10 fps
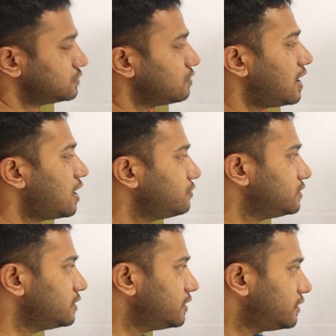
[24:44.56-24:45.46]
So
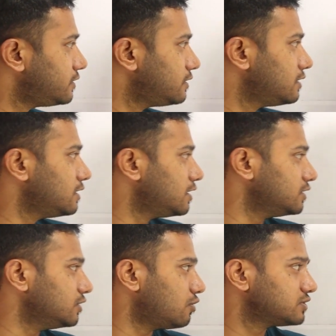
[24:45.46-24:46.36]
out here,
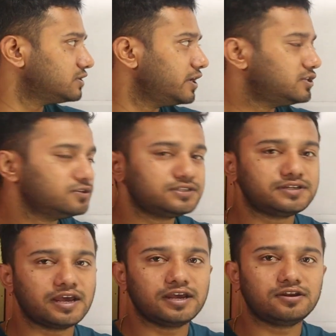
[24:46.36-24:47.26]
the
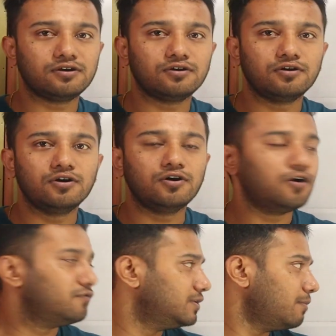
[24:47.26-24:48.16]
oxidation state
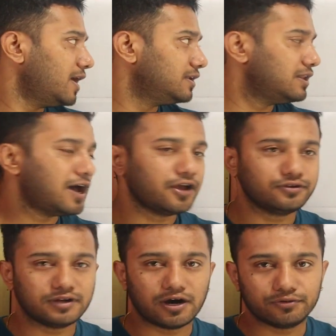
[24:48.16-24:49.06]
of the metal
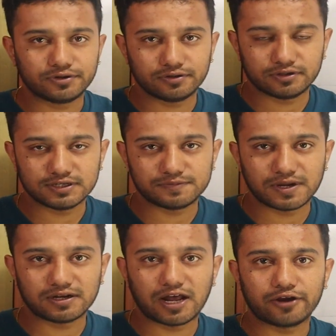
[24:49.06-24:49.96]
ion out here,
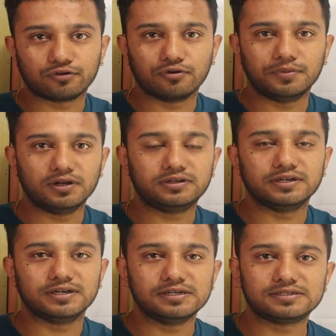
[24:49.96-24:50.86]
this metal ion
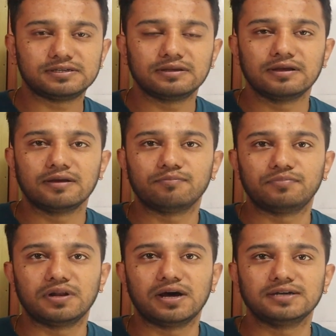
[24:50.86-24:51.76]
cobalt, is
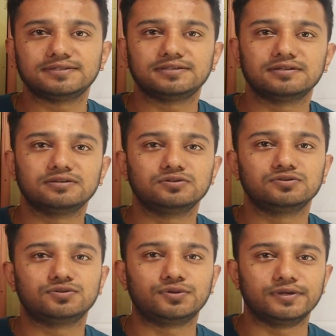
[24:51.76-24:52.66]

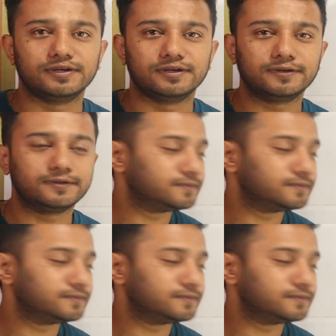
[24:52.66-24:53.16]
+3.